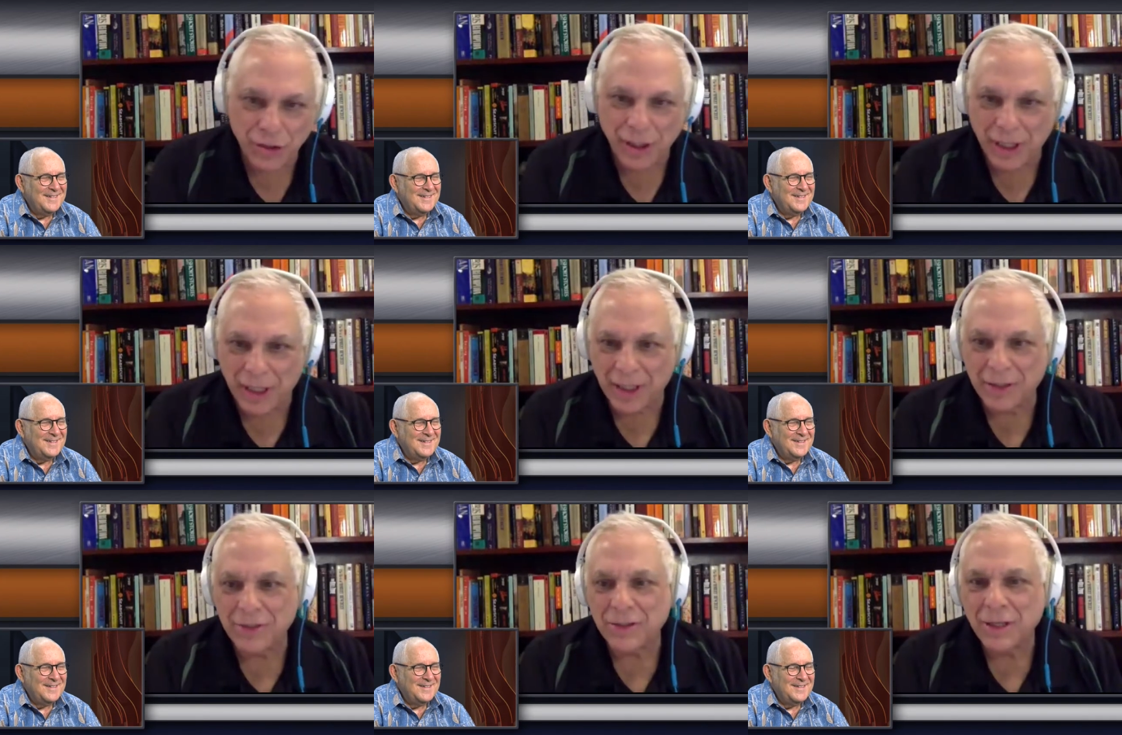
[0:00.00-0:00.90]

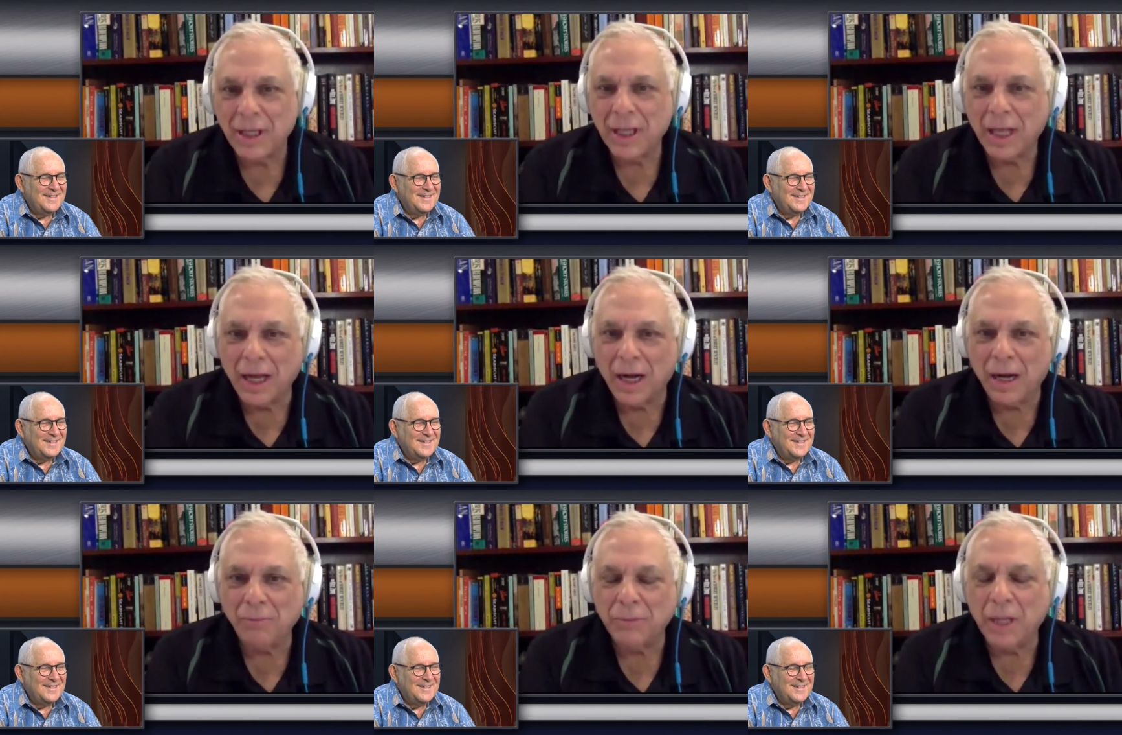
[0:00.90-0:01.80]
Speaker 1: is,
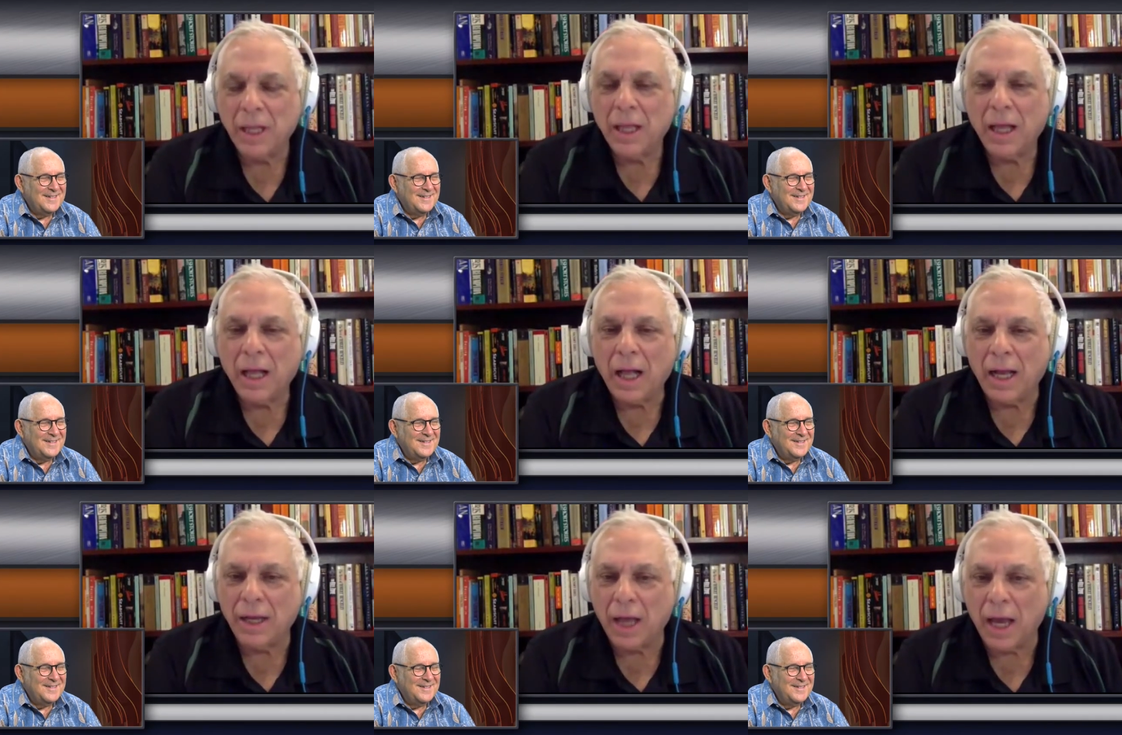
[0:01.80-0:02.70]
um, I,
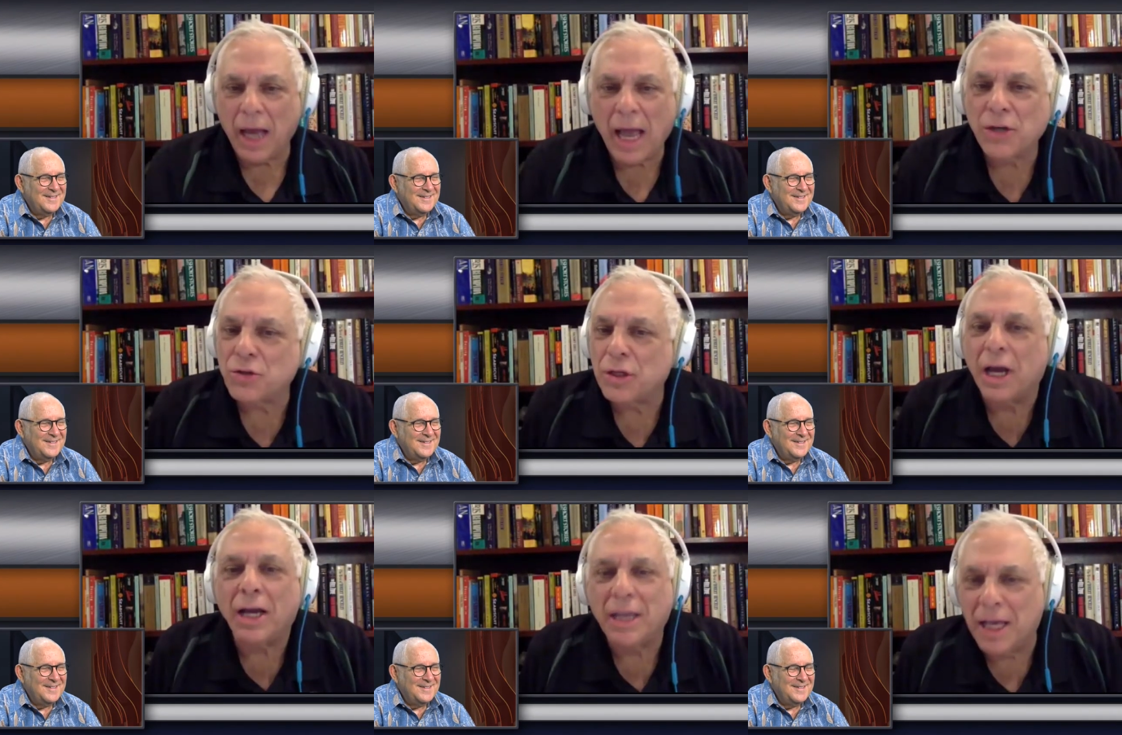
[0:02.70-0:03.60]
I actually,
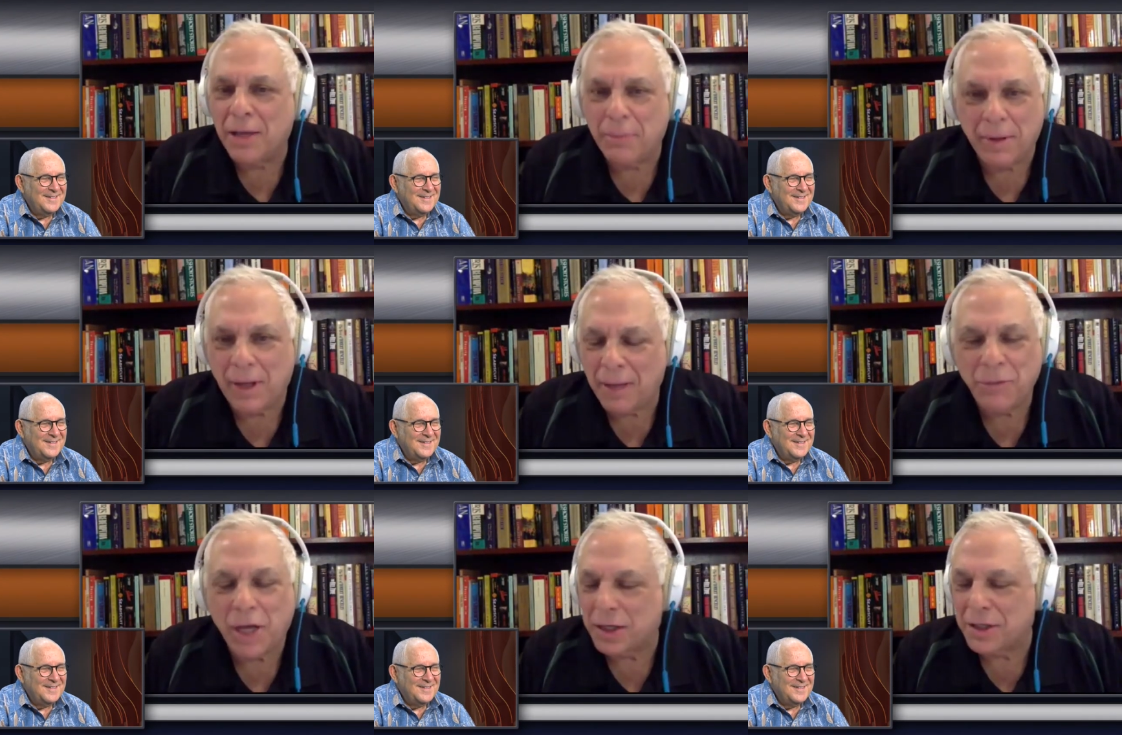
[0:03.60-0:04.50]
I am, I'm
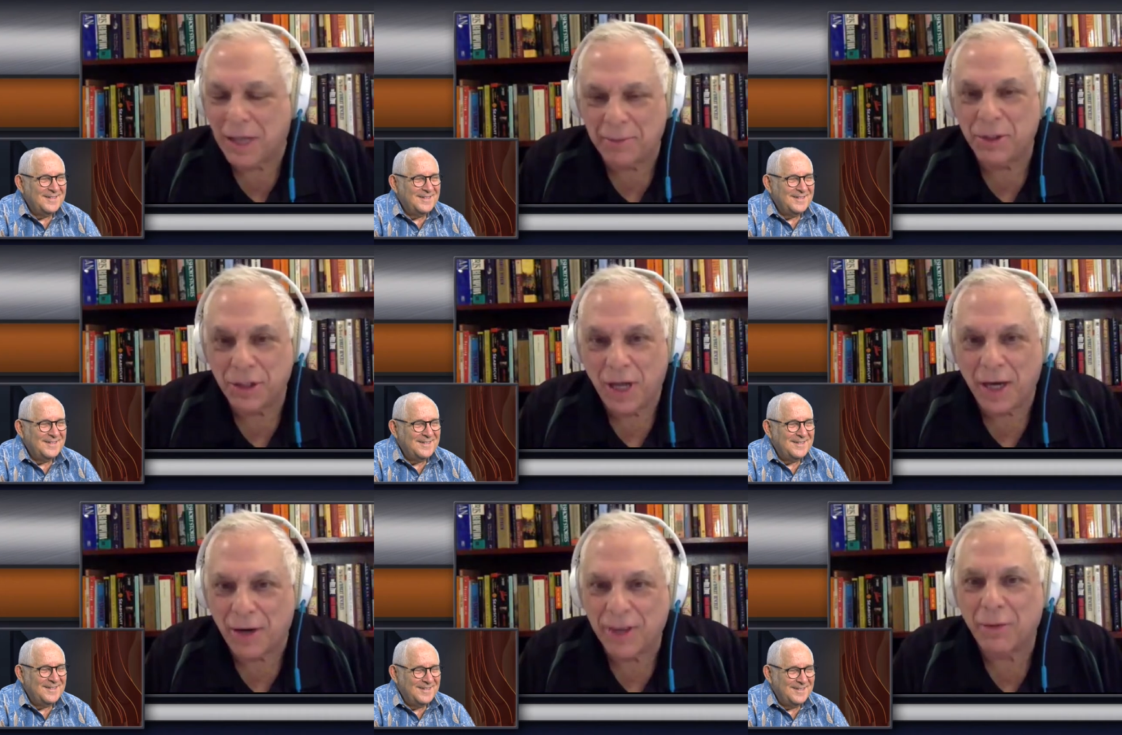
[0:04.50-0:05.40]
not a climate
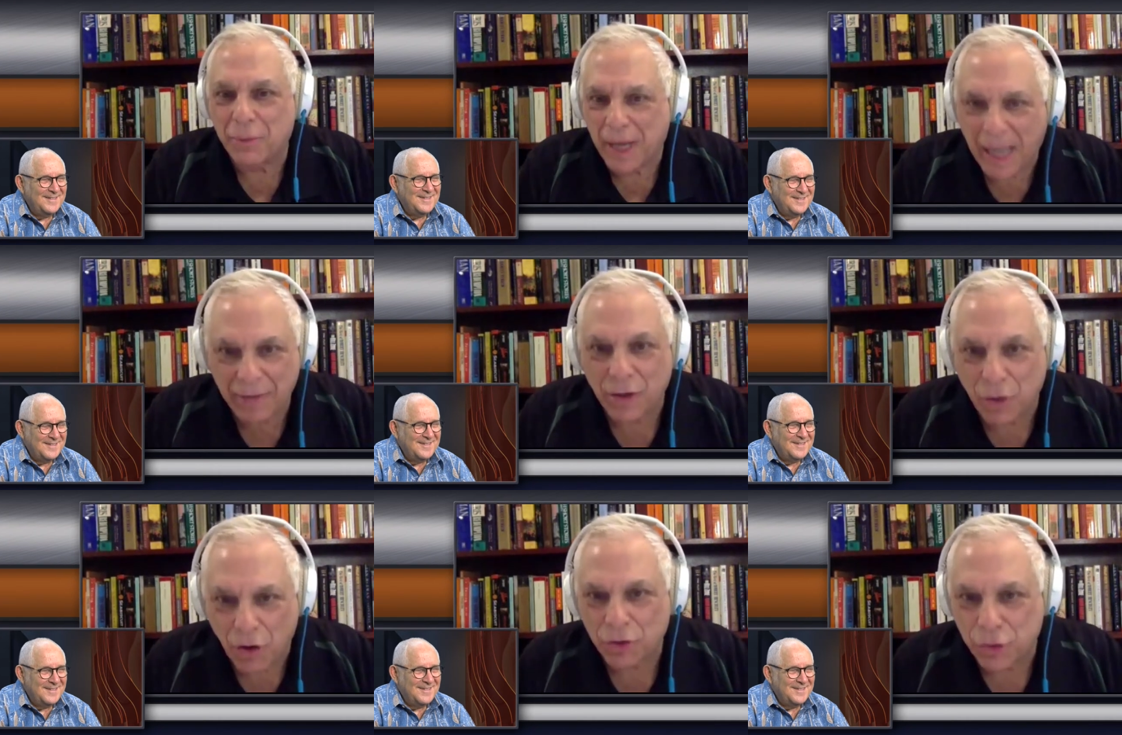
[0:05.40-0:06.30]
denier. I think we have a
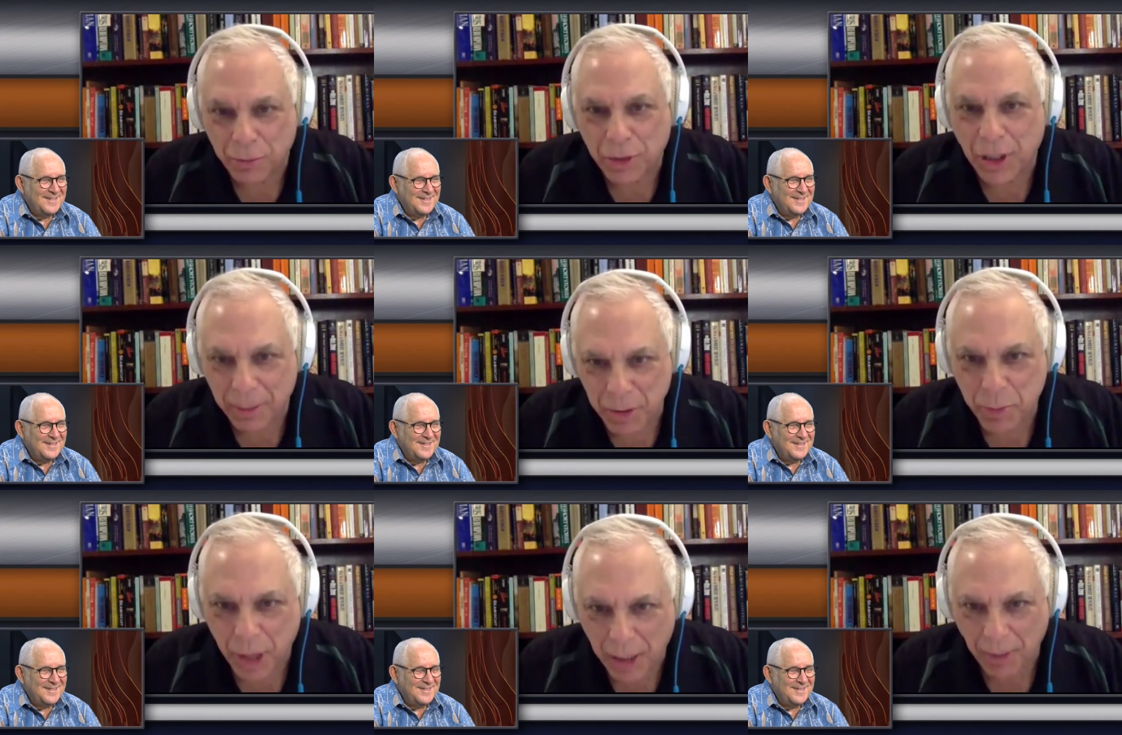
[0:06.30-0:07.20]
long-term climate
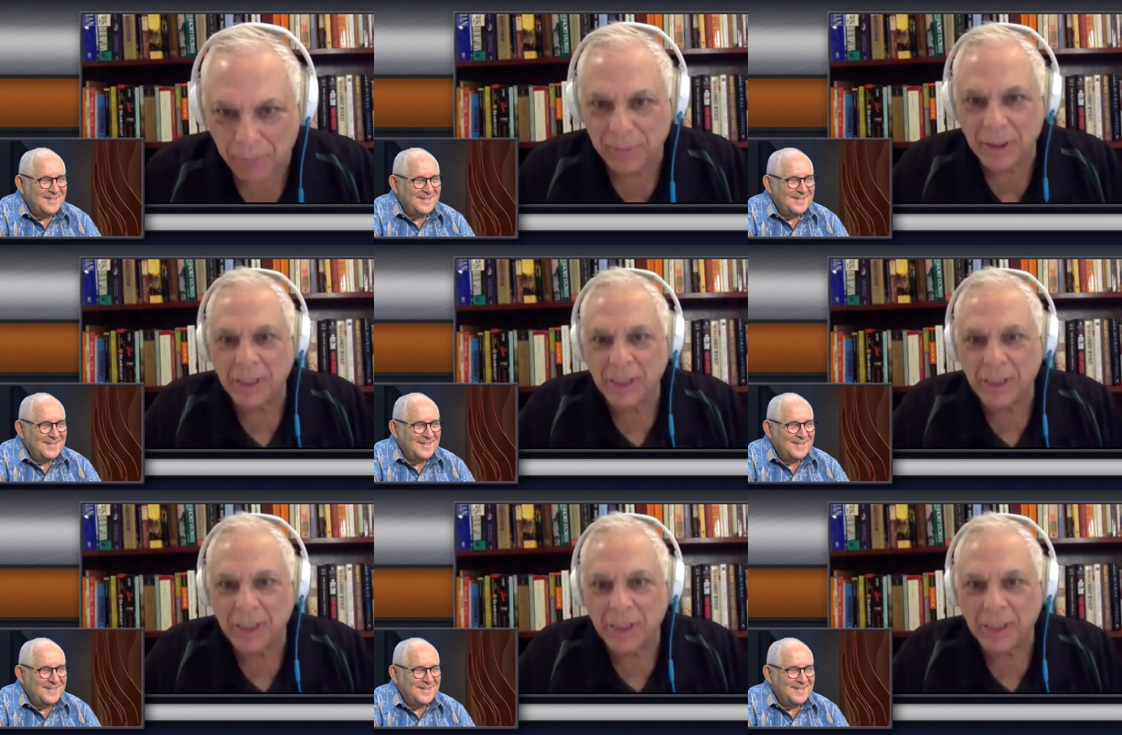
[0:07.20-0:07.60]
problem.